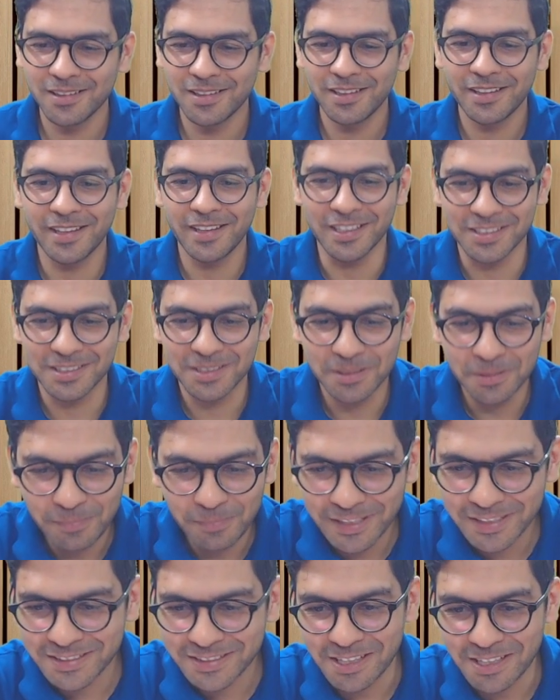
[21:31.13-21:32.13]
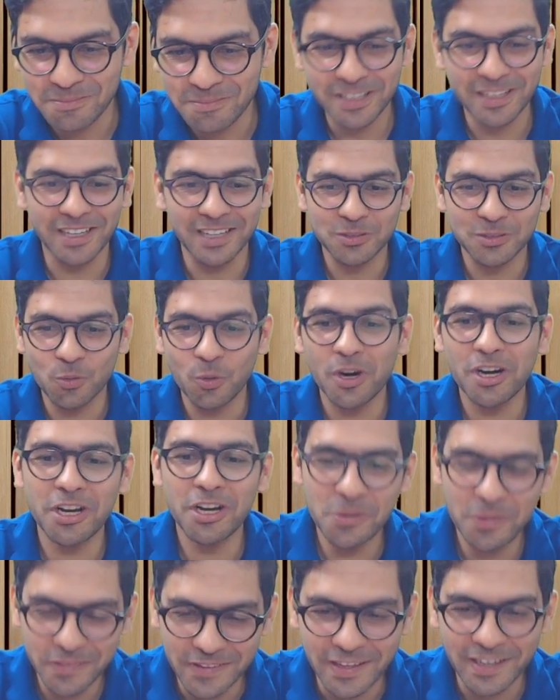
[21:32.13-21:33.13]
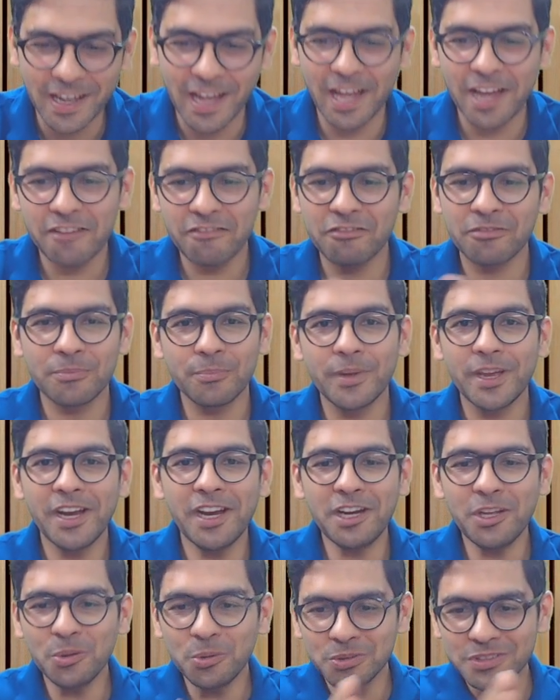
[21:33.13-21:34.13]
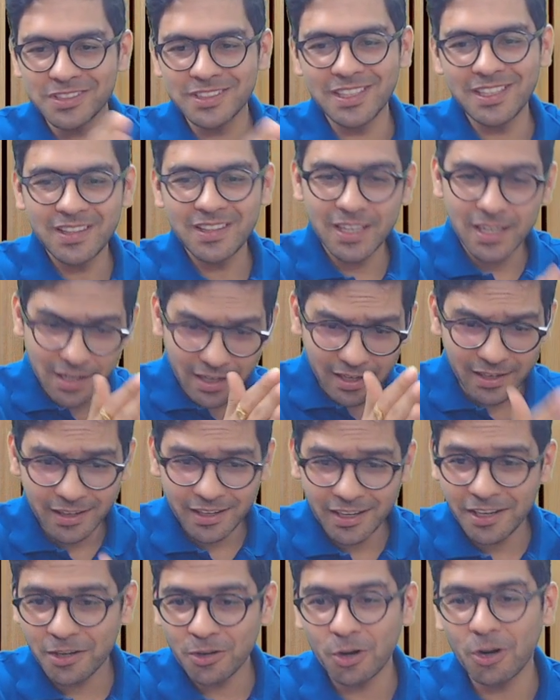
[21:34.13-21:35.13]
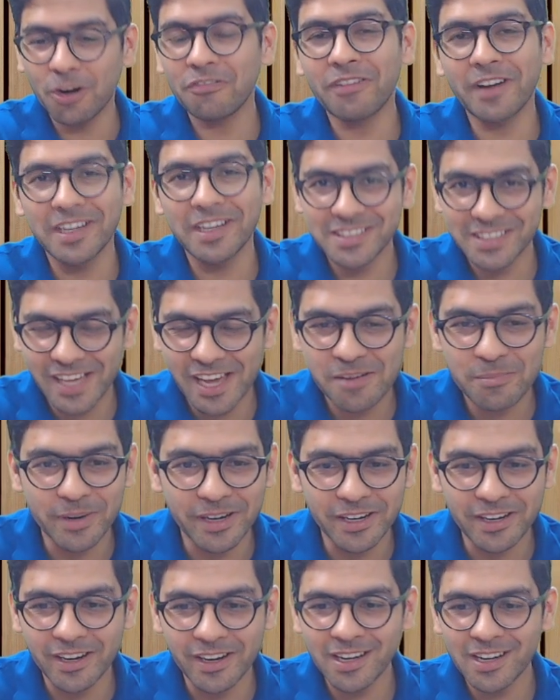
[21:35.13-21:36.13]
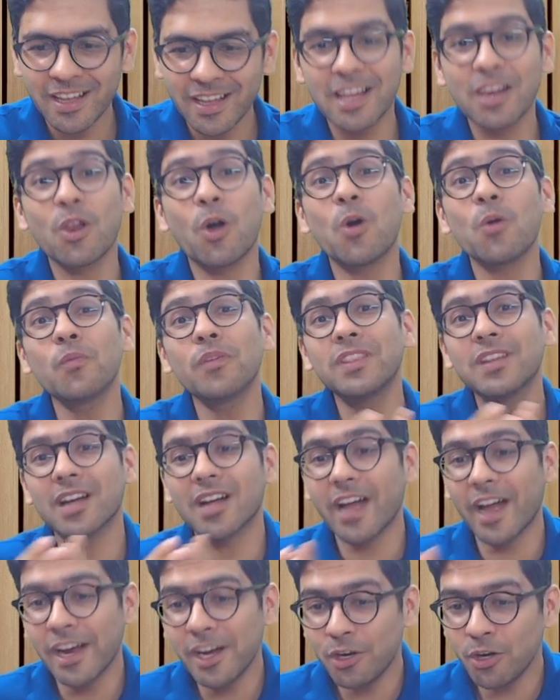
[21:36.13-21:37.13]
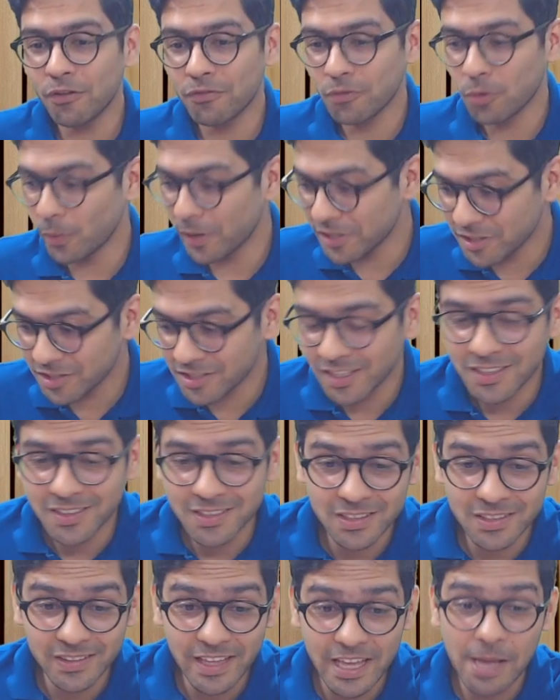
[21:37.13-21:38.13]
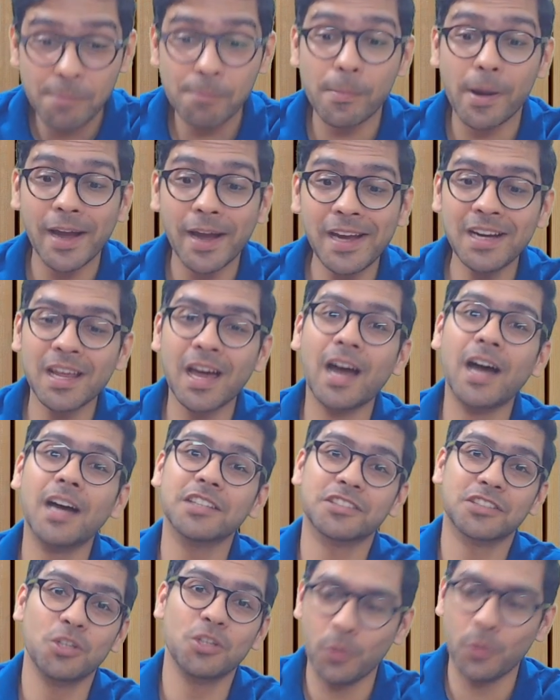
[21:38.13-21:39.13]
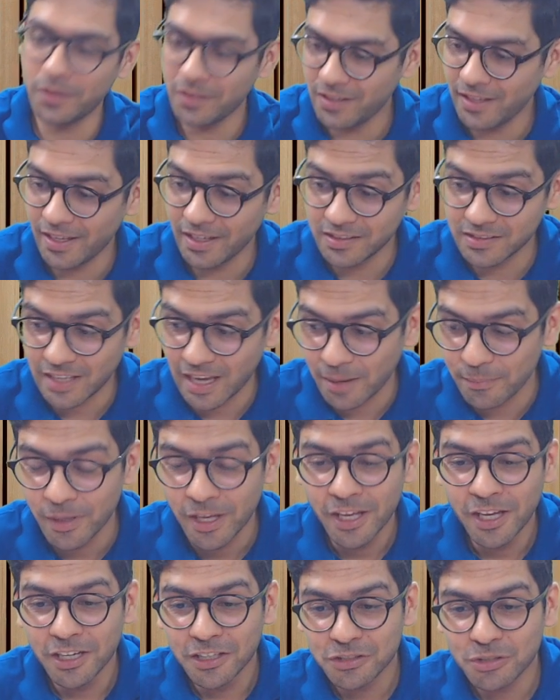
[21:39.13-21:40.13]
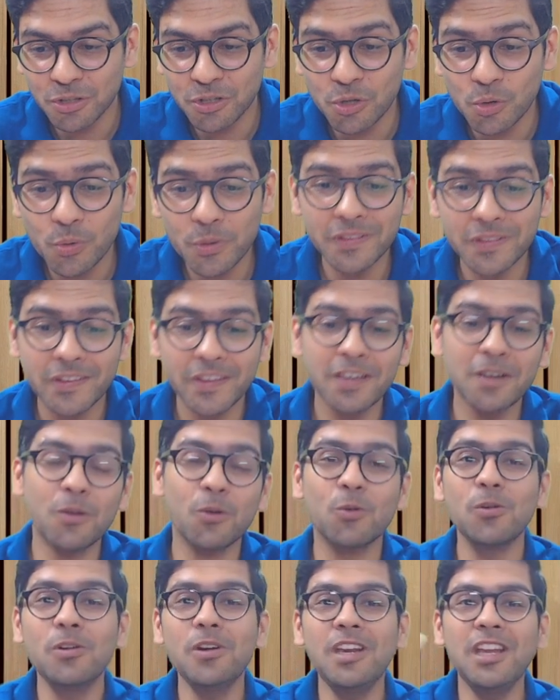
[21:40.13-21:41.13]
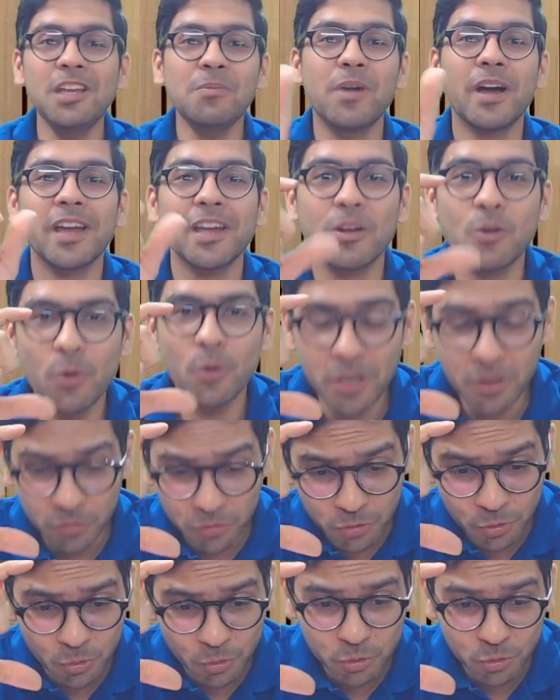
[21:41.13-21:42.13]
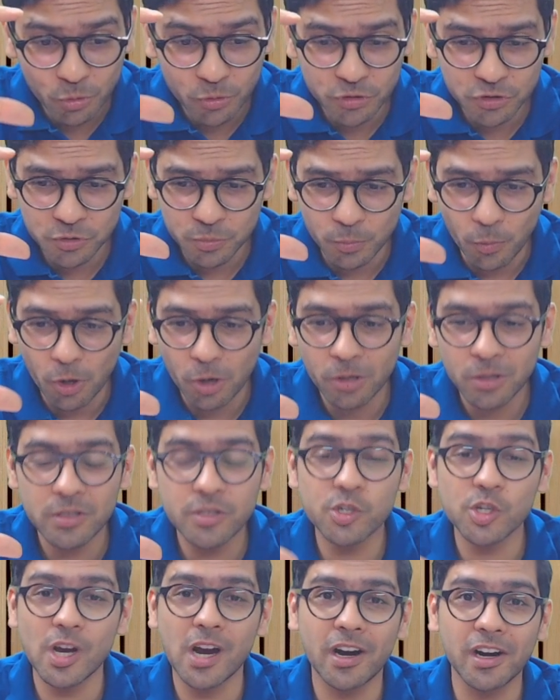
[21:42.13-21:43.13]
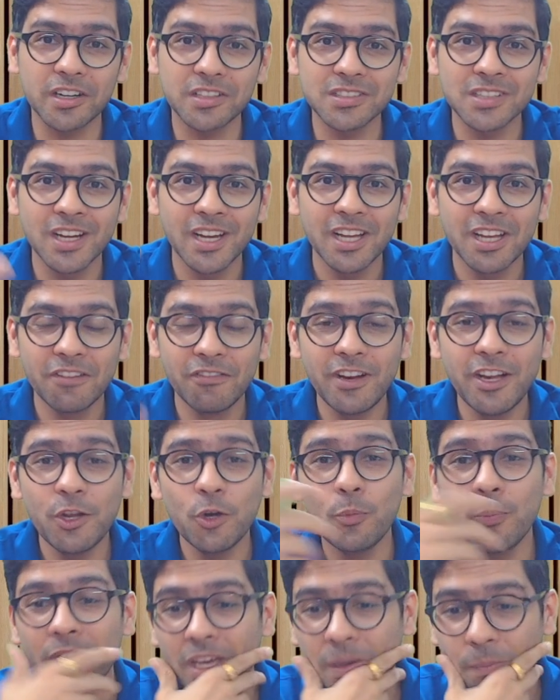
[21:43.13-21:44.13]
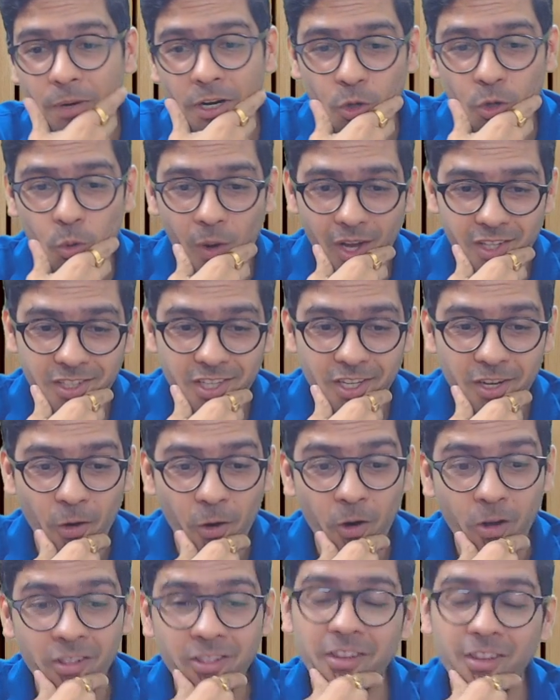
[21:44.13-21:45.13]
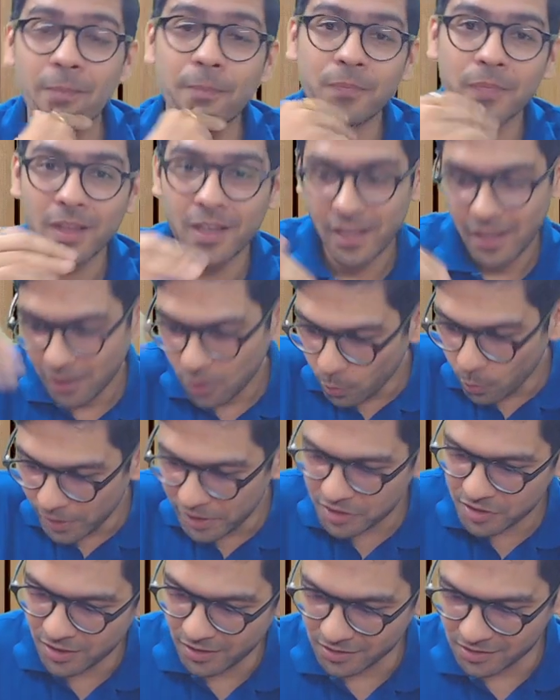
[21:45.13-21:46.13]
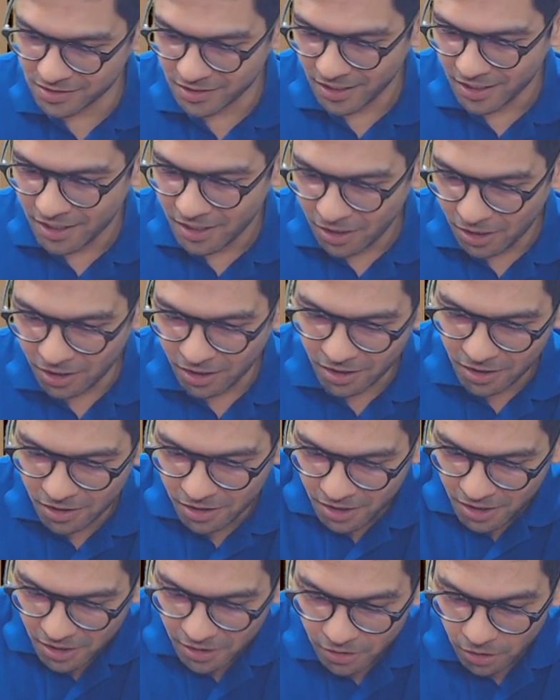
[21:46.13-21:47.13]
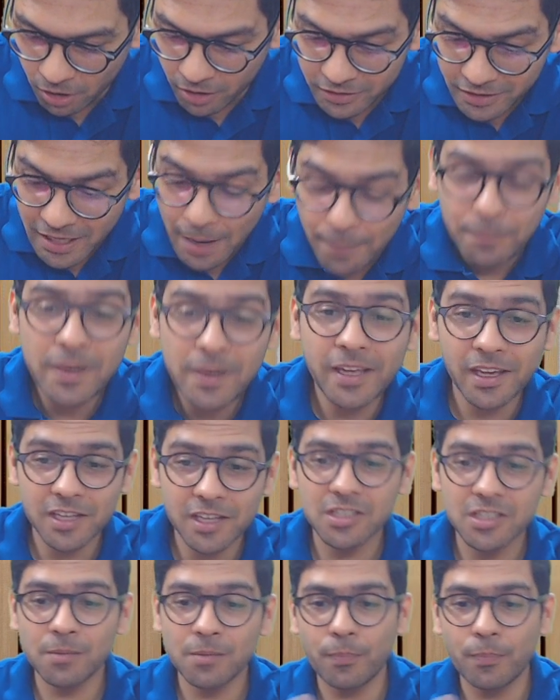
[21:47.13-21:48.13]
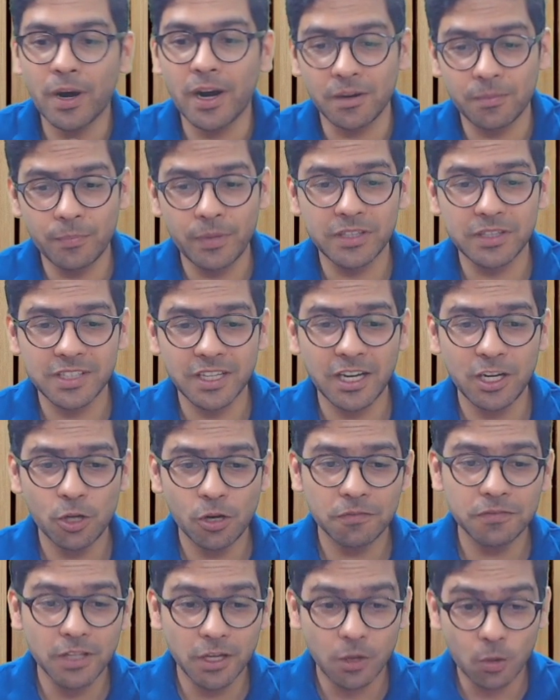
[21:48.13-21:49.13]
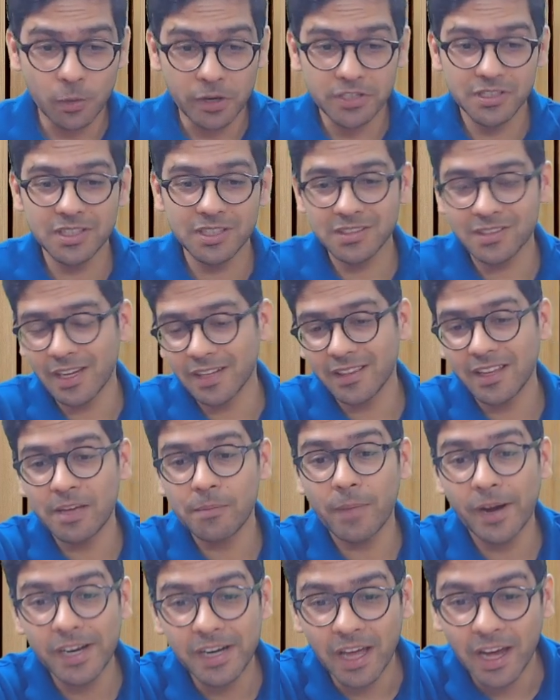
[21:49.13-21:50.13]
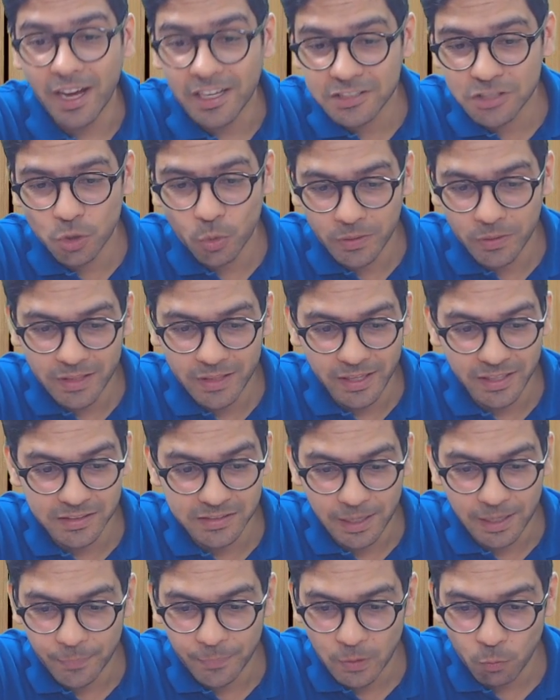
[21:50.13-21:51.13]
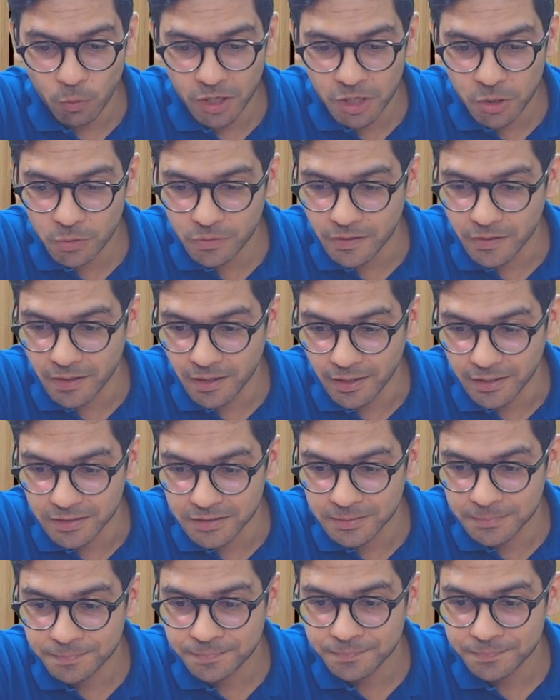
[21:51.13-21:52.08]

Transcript: Yes, please tell me, guys. What do you think? I have made you see the content of ICI material along with the kind of questions they might ask you in the exam. So, do you think only by going through those small charts will you be able to answer all the questions, the application part basically of the questions that they might ask you in the exam? What do you think, guys?